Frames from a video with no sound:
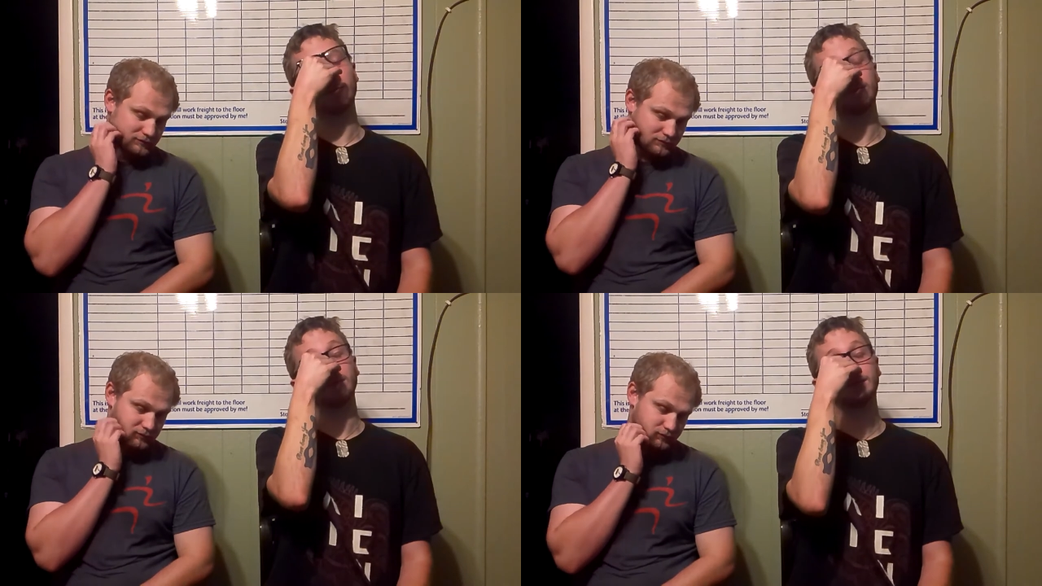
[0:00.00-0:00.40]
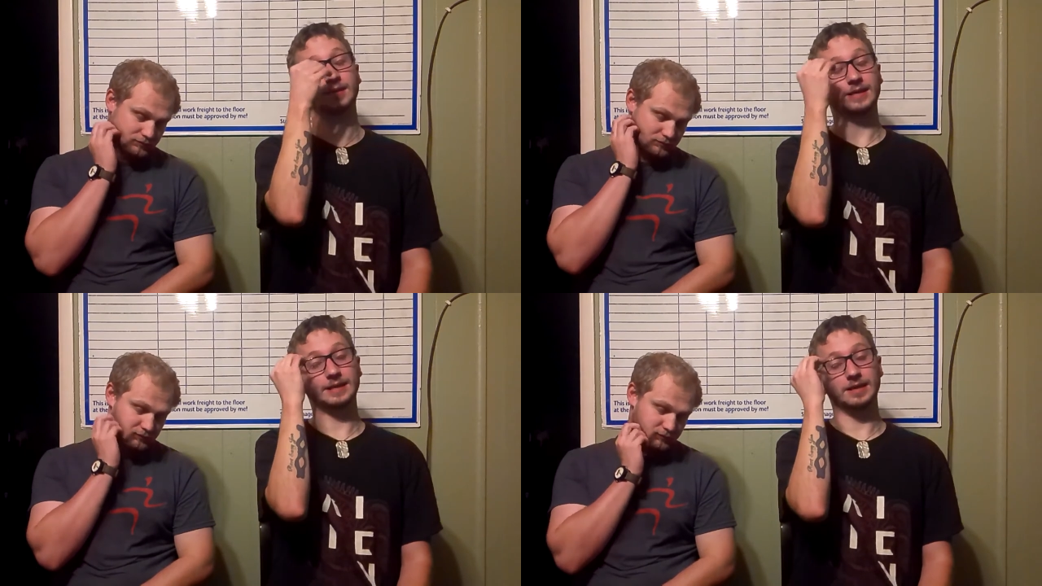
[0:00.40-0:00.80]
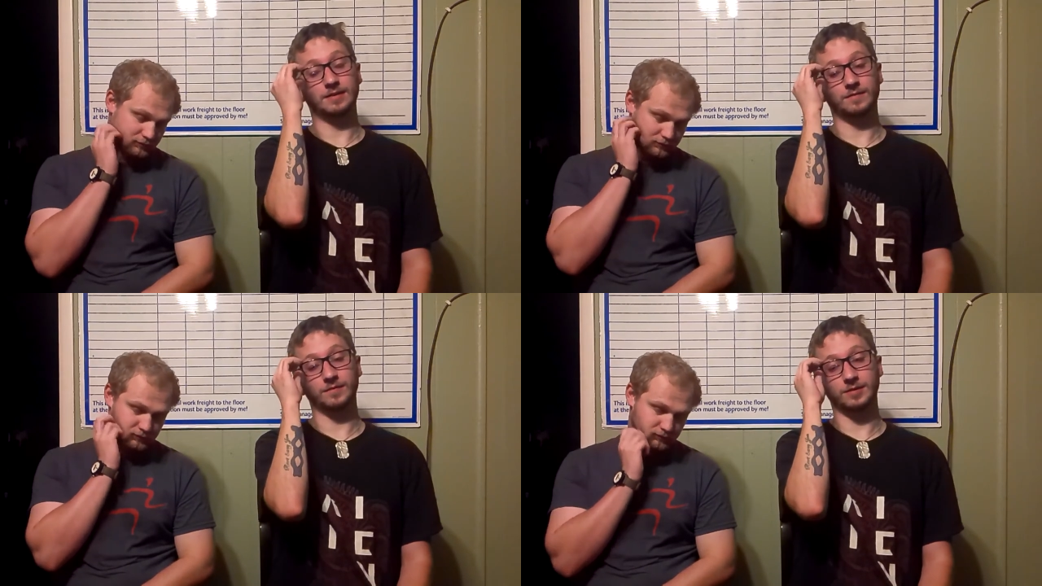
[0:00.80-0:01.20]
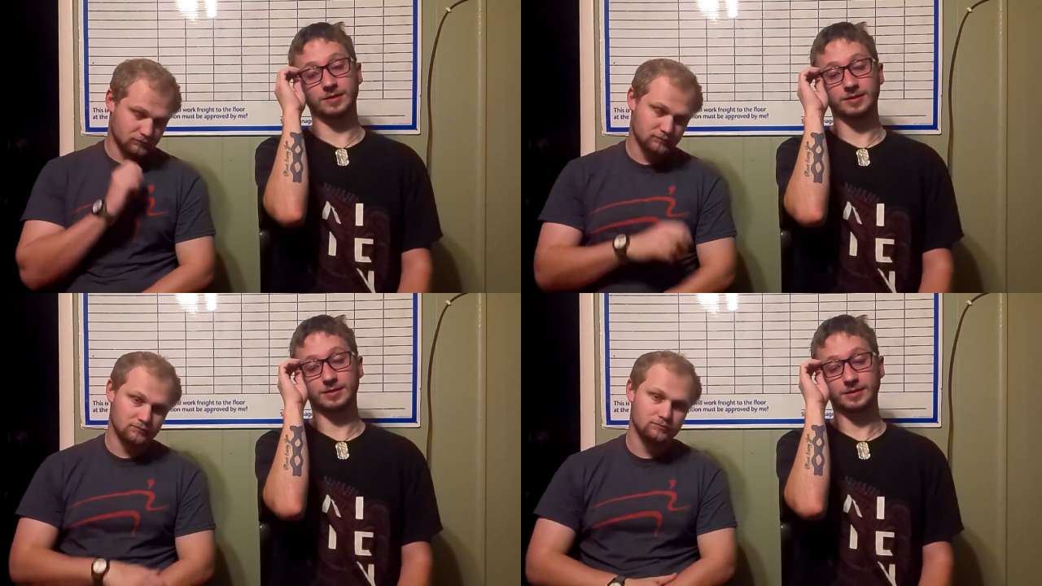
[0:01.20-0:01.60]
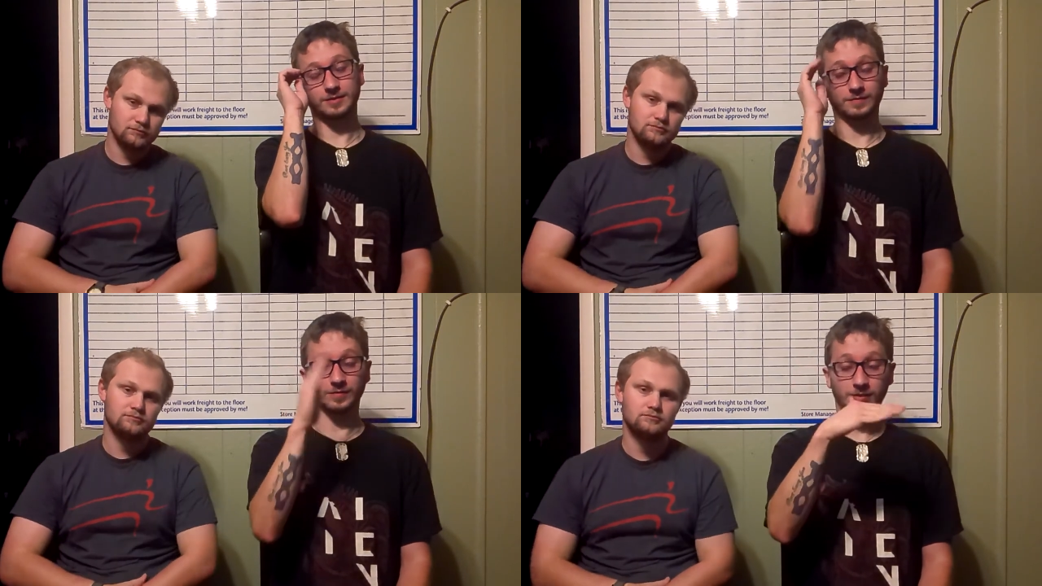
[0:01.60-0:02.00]
Speaker 1: be signing out for the for
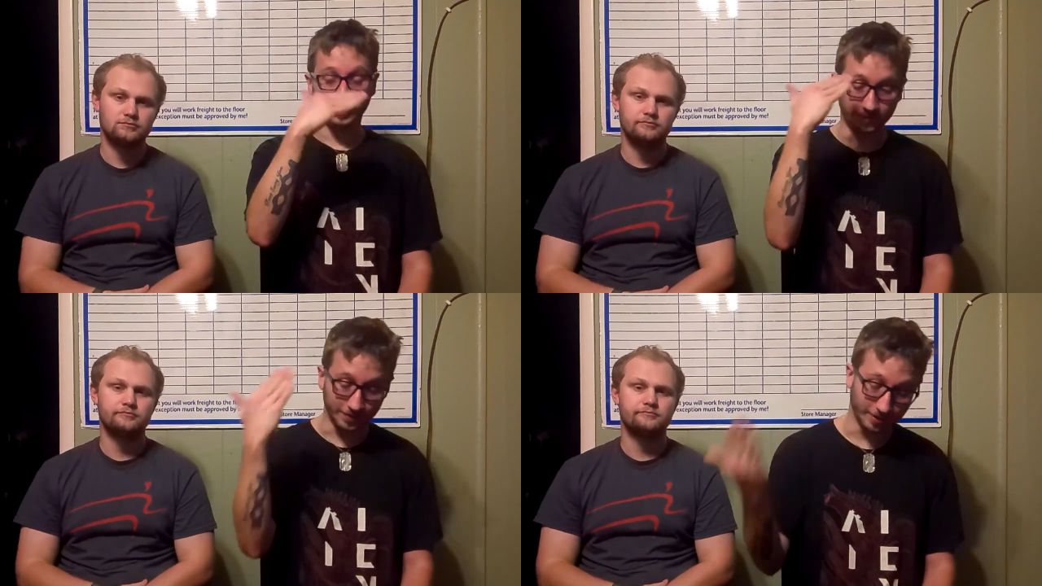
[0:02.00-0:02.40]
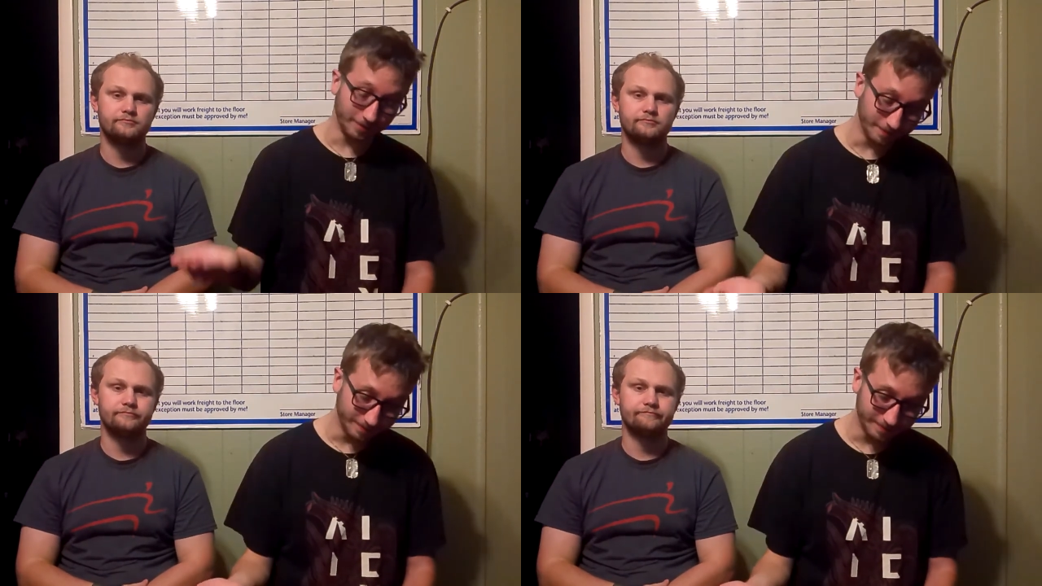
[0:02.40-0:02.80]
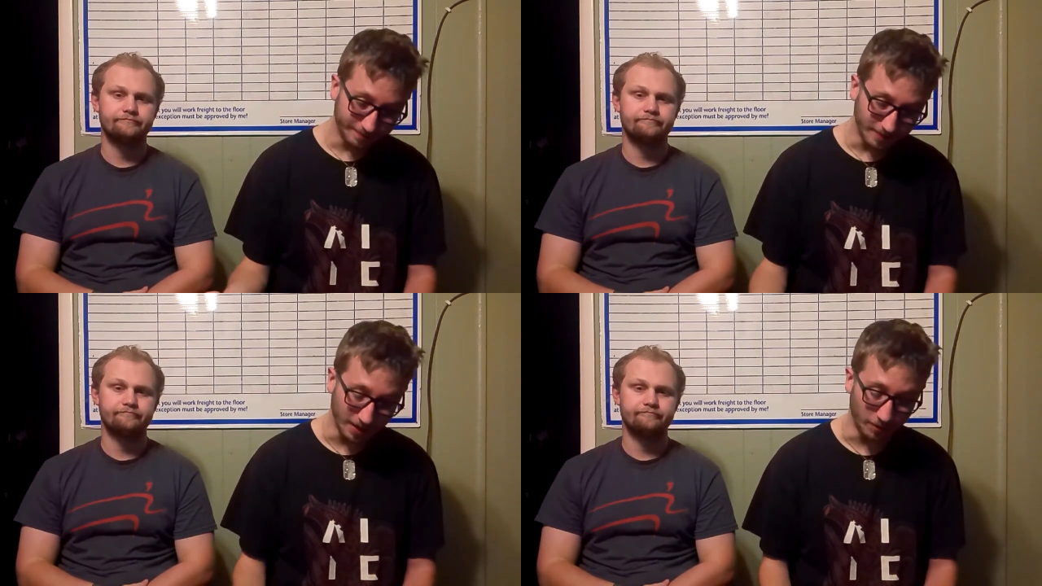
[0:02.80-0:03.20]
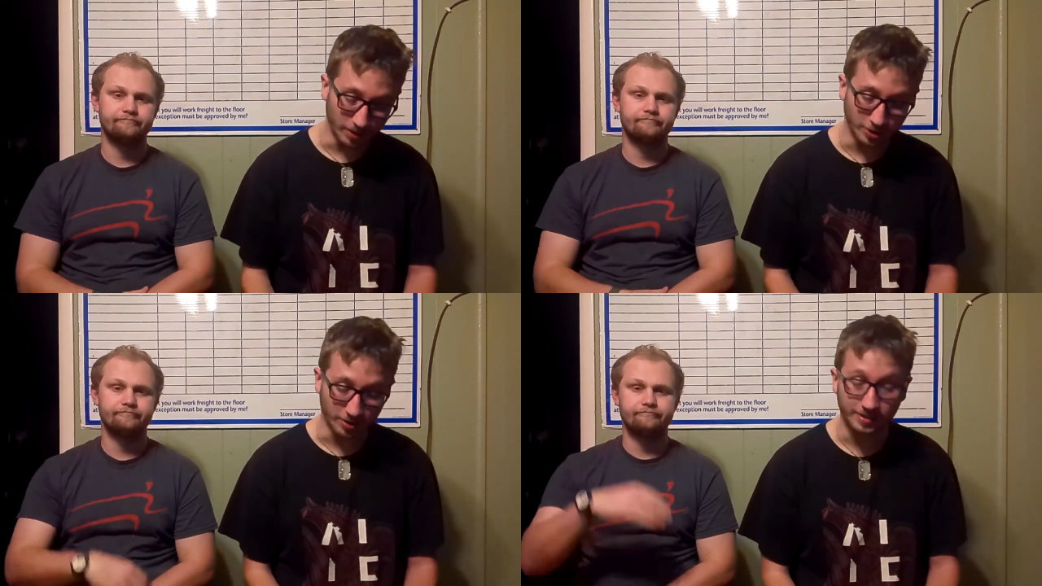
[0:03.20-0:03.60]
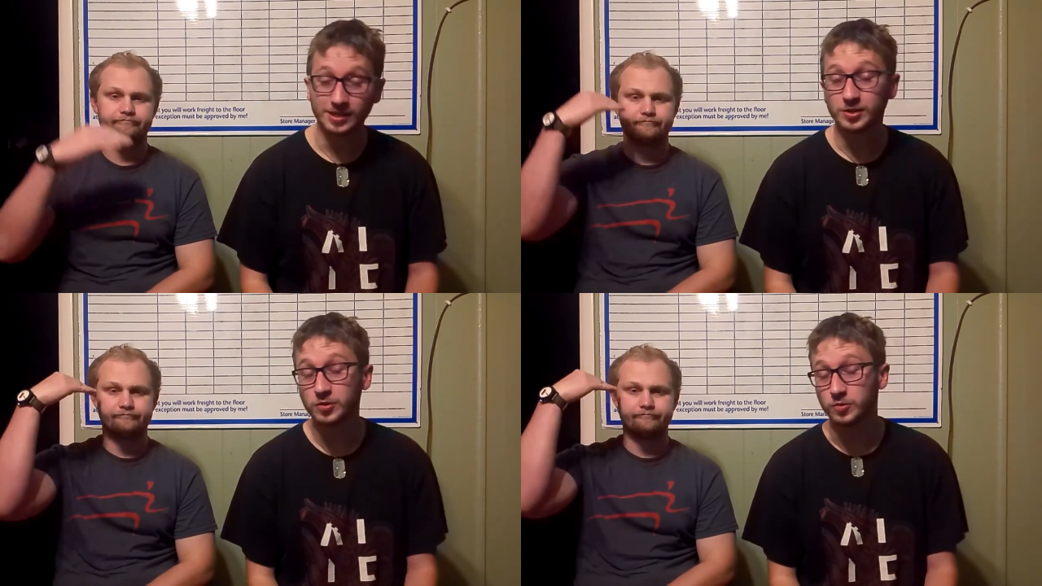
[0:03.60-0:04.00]
this film, and we shall see
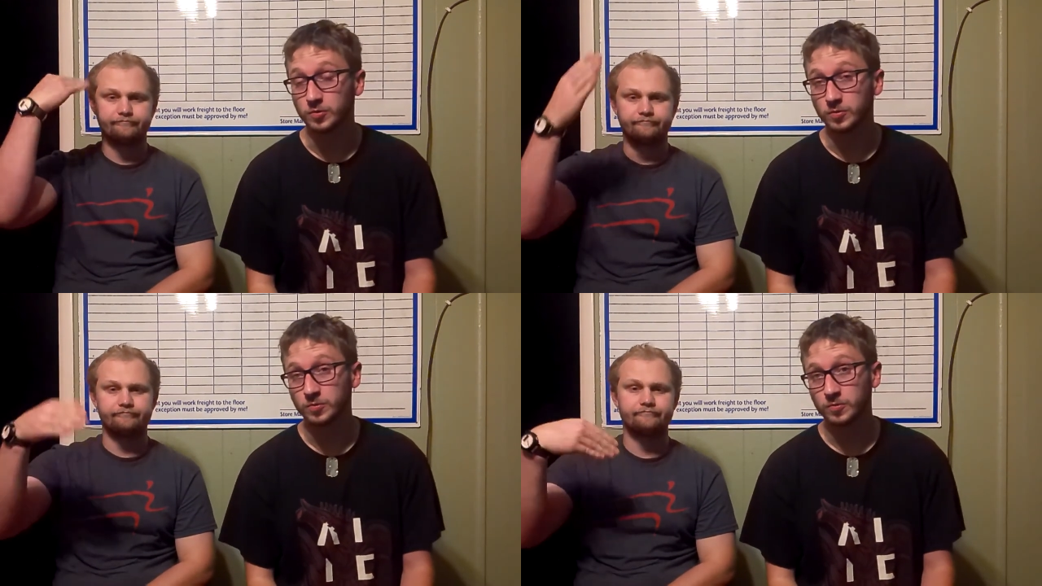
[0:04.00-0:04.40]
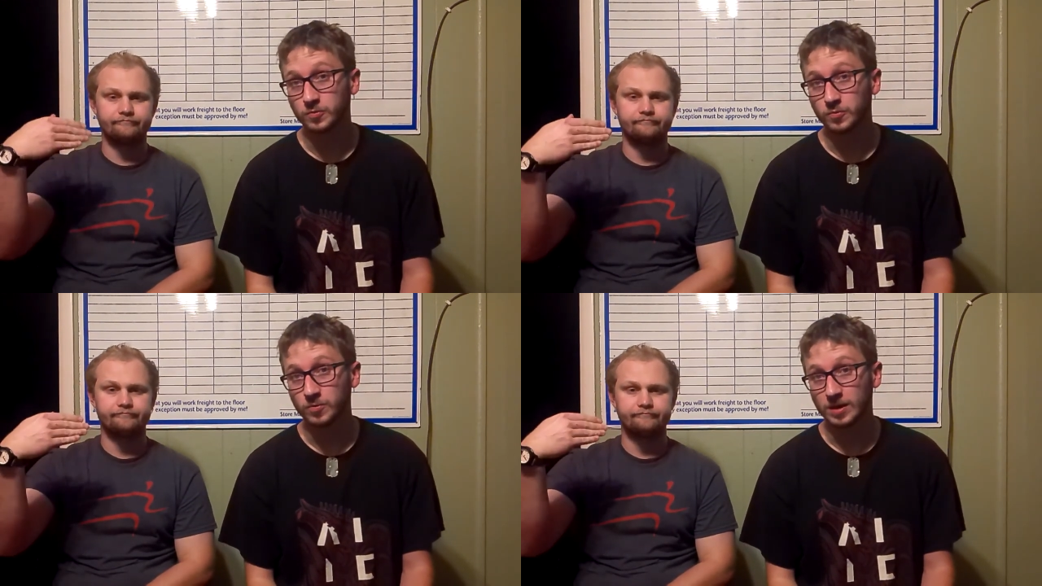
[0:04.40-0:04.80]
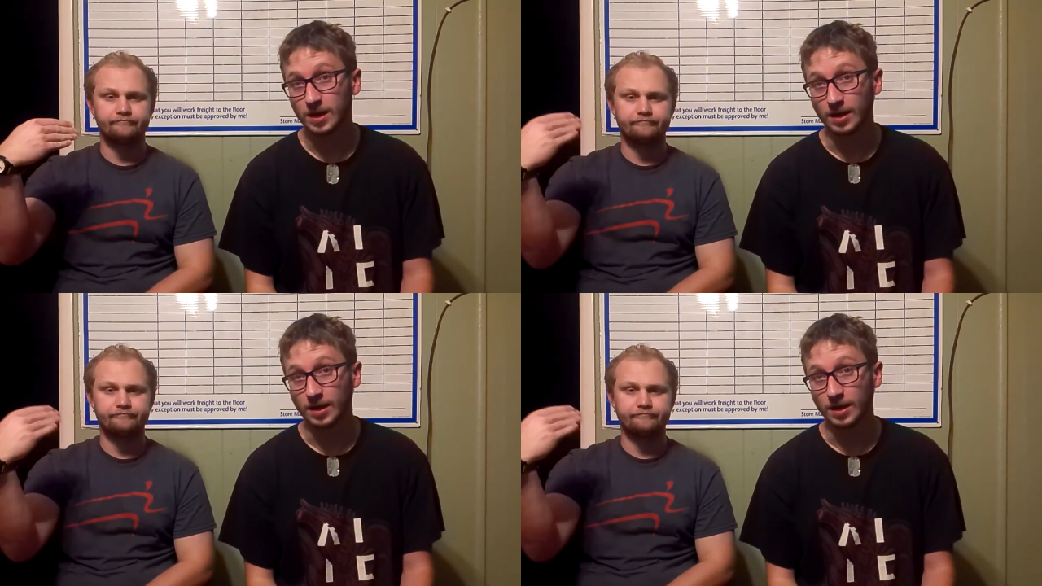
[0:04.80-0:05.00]
you in the